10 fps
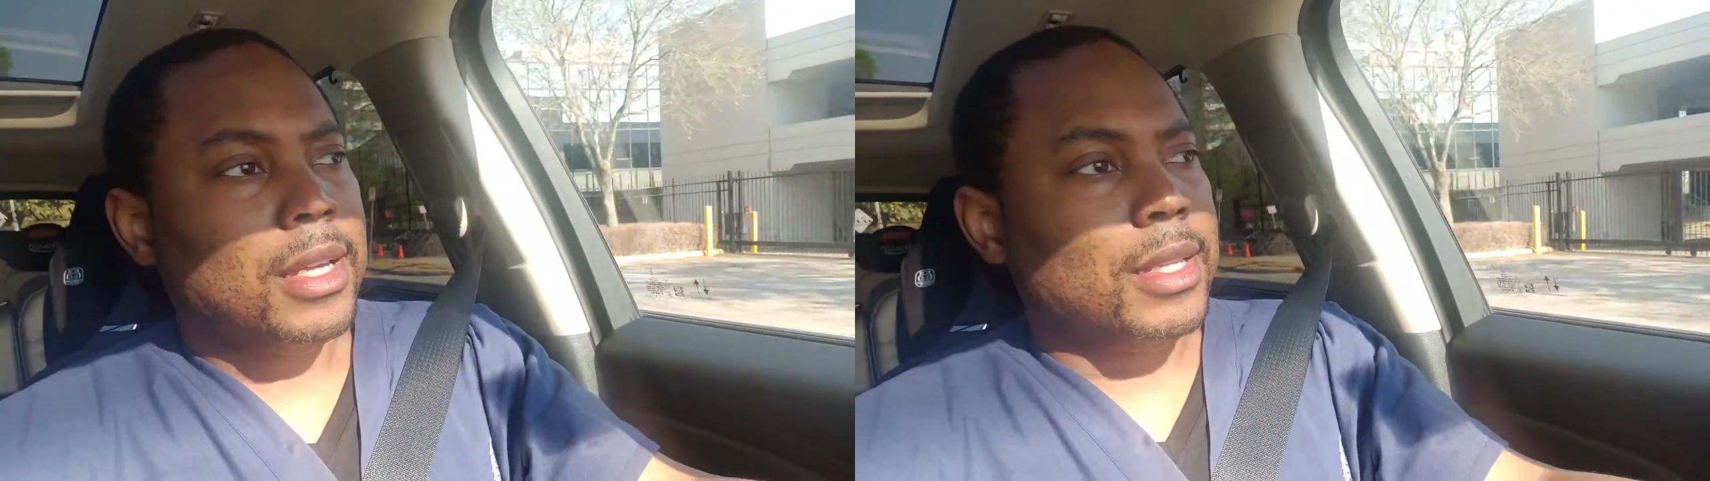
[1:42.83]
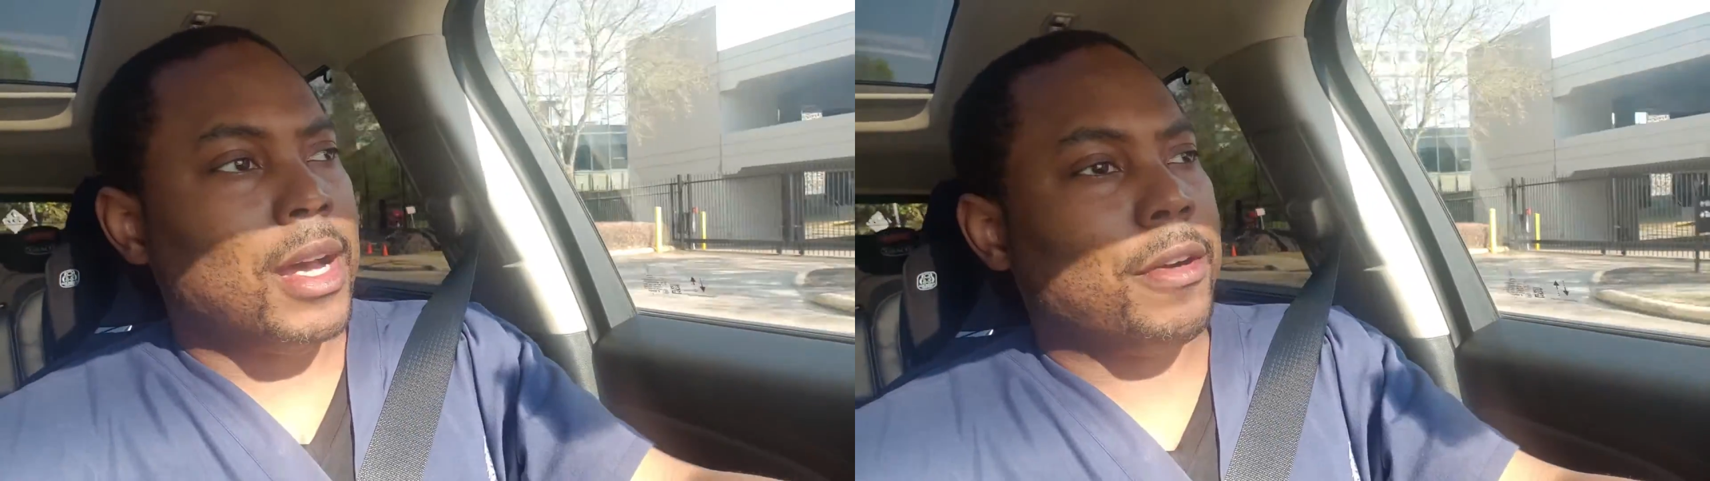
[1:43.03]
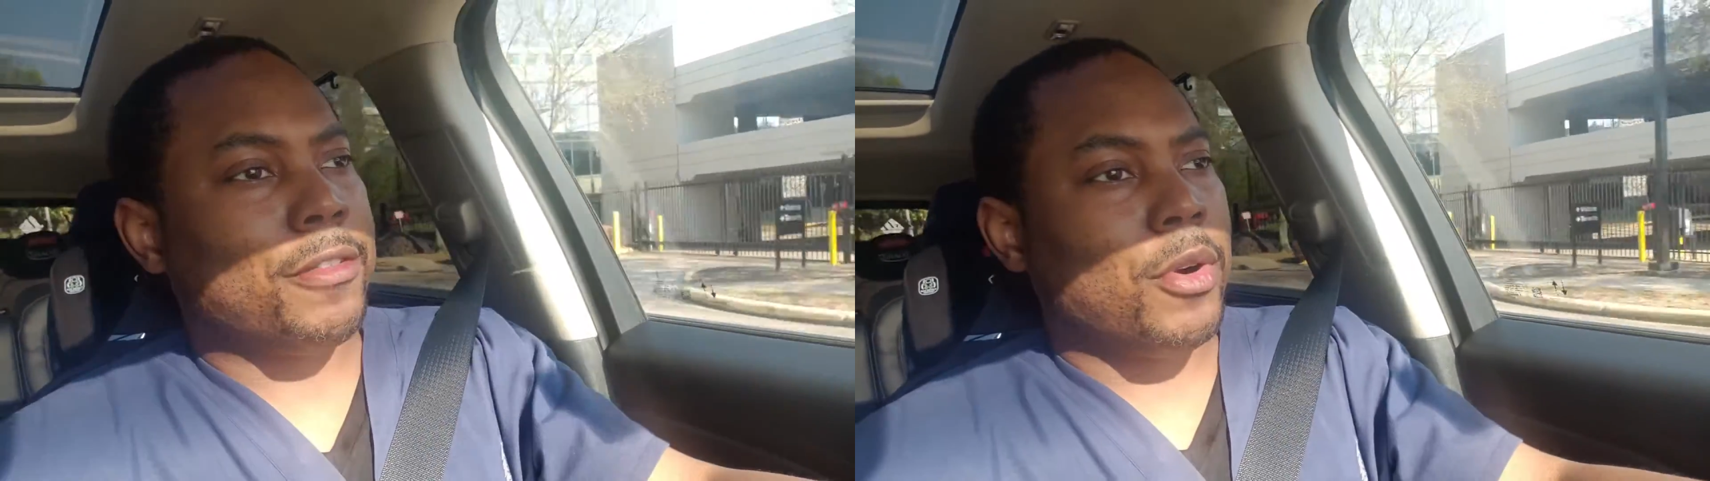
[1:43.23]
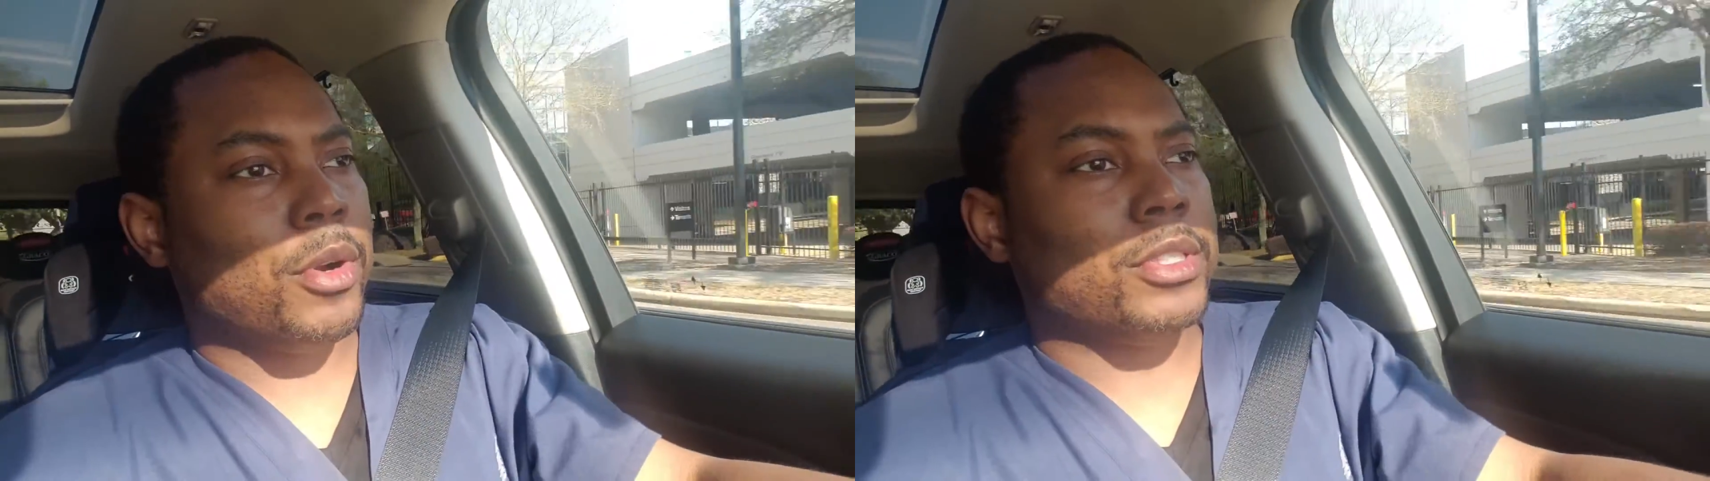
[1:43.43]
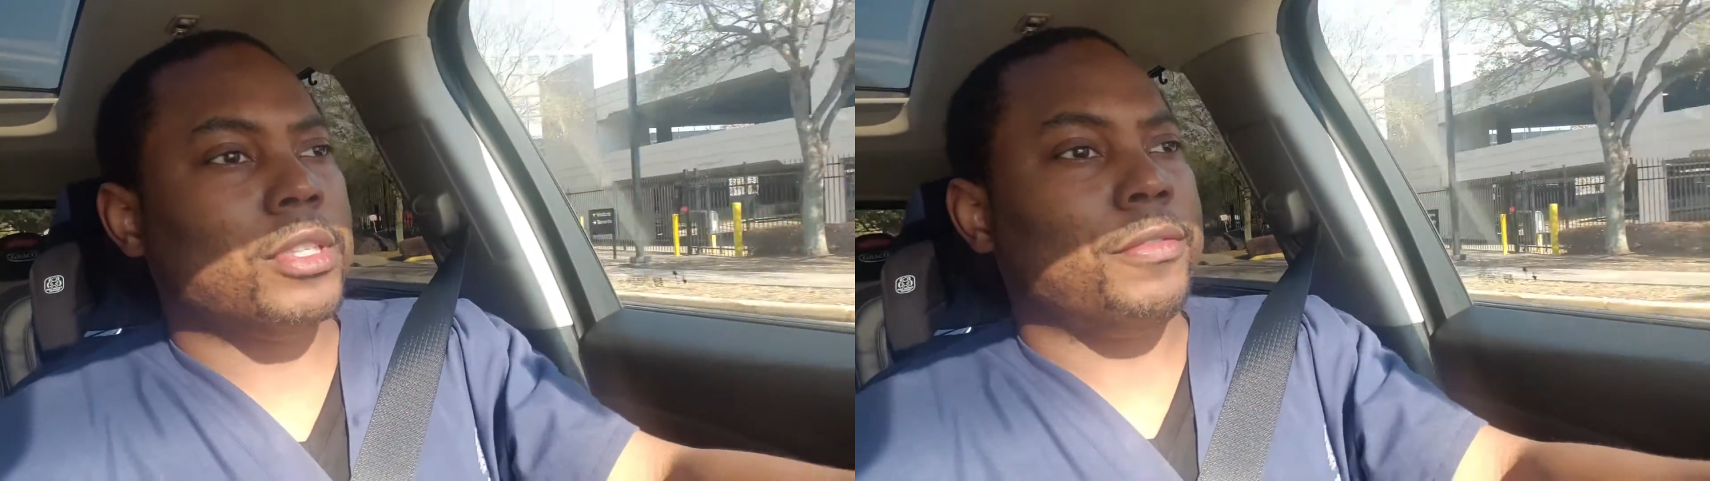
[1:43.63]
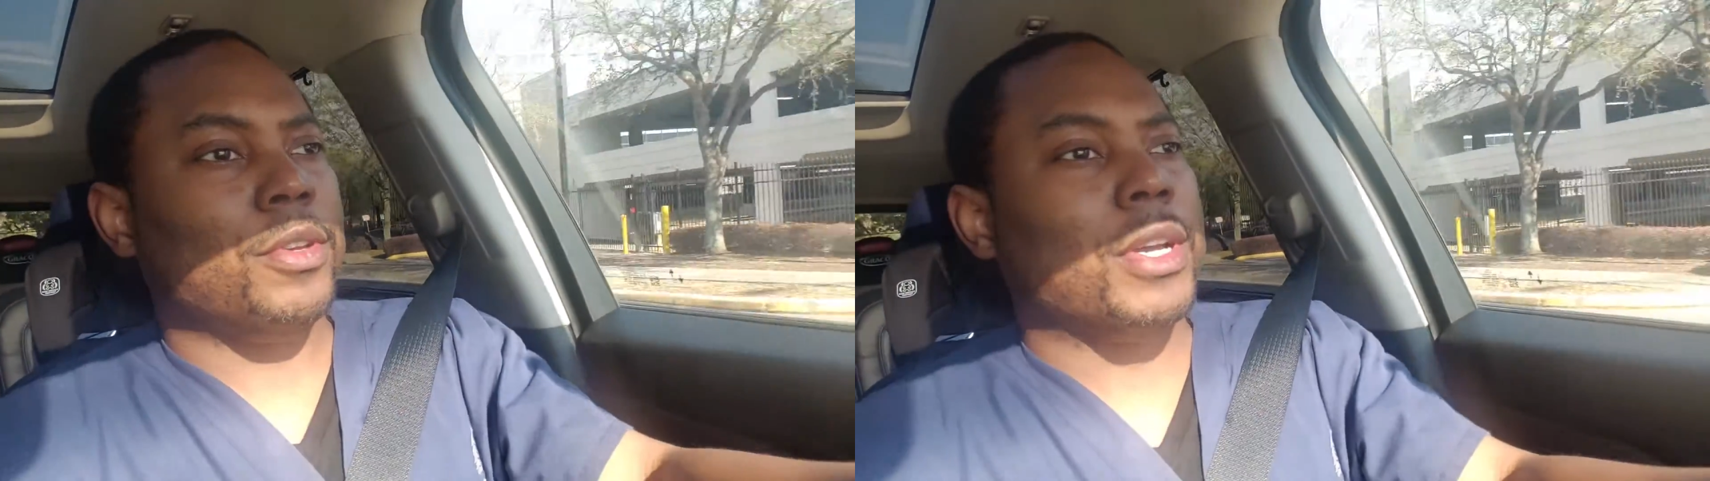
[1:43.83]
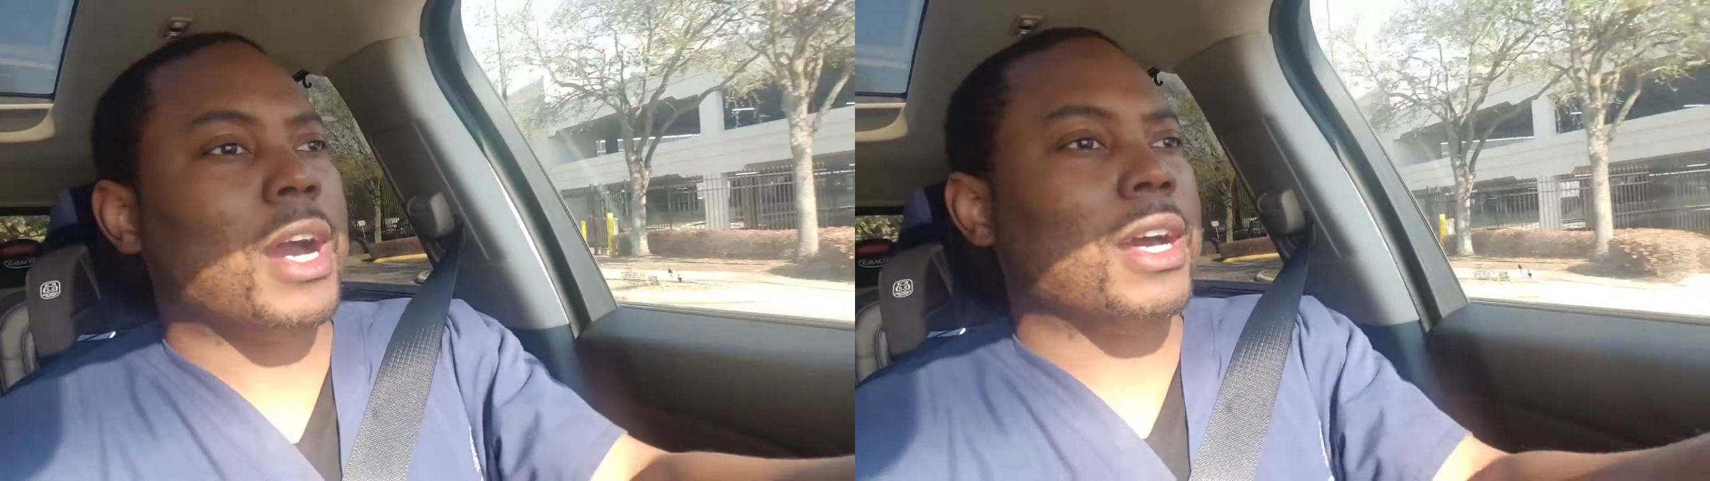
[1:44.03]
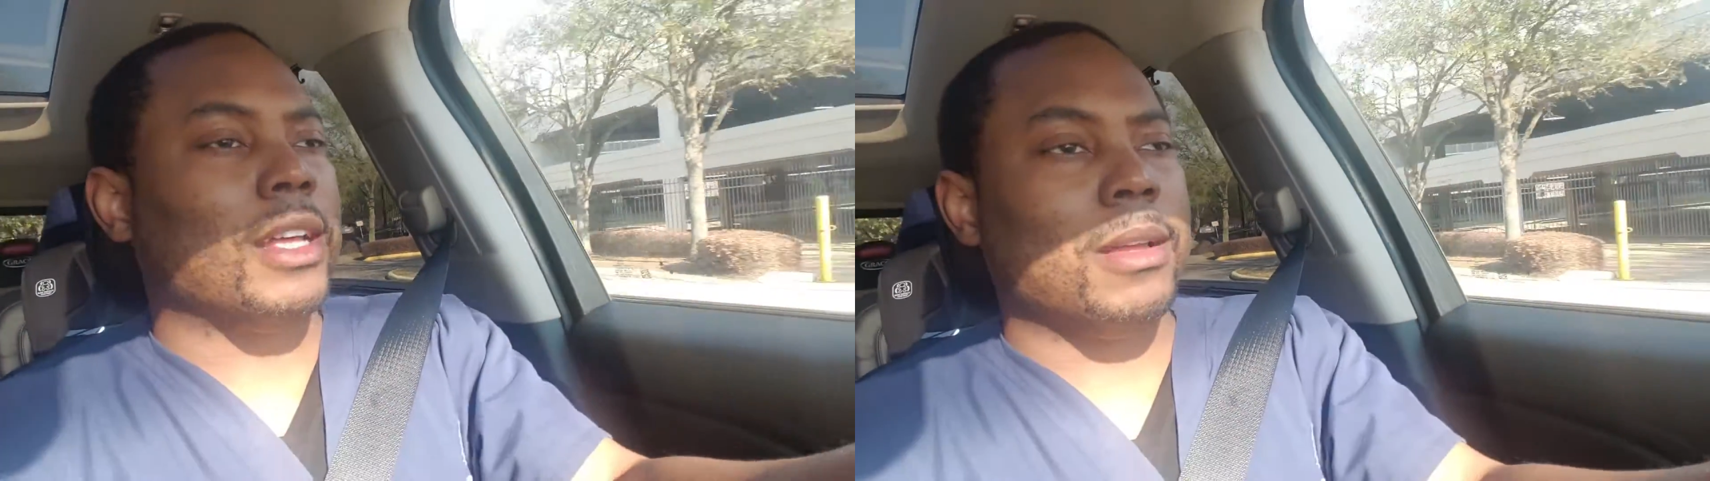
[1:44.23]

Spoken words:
Now, of course, if you got